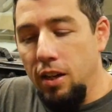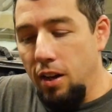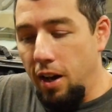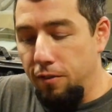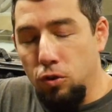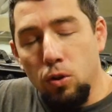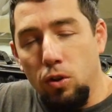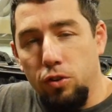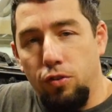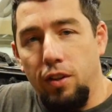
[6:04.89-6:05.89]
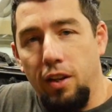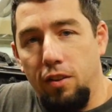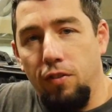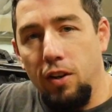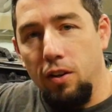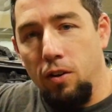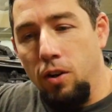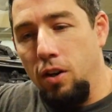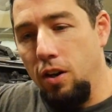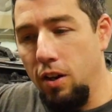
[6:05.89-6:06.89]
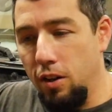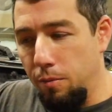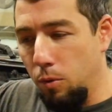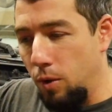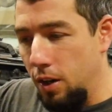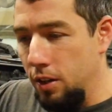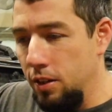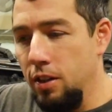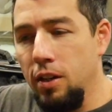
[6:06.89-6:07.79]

I have 2 goals for the next video. Number 1,